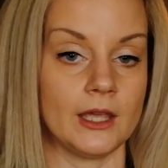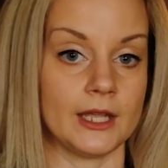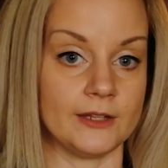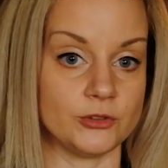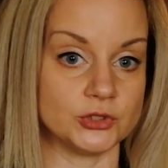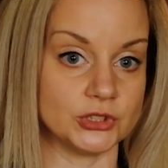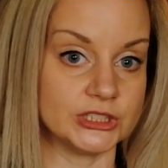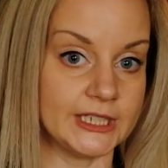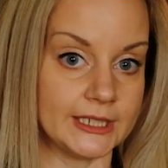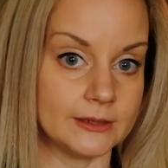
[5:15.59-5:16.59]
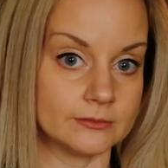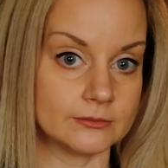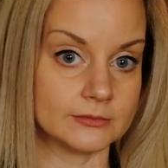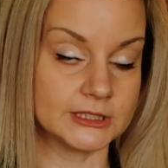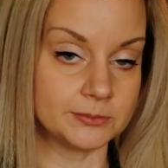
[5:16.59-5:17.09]
and if you succeed,
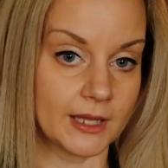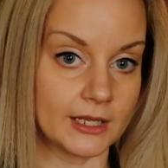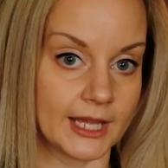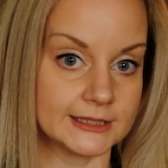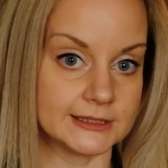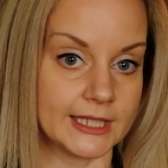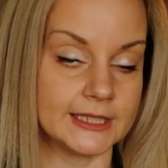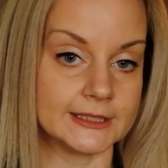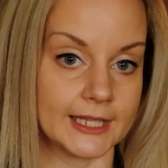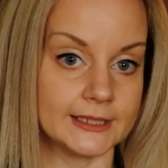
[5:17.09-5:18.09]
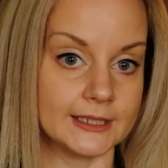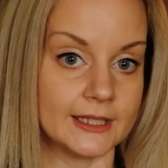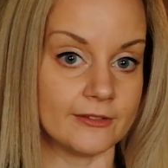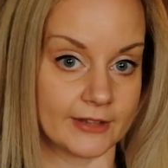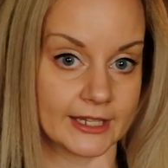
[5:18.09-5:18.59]
the spell has the
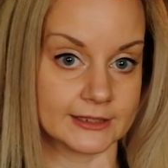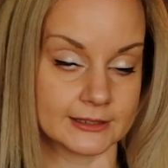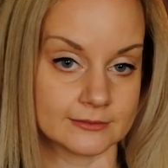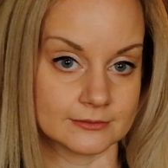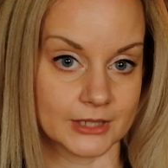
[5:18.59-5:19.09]
intended effect.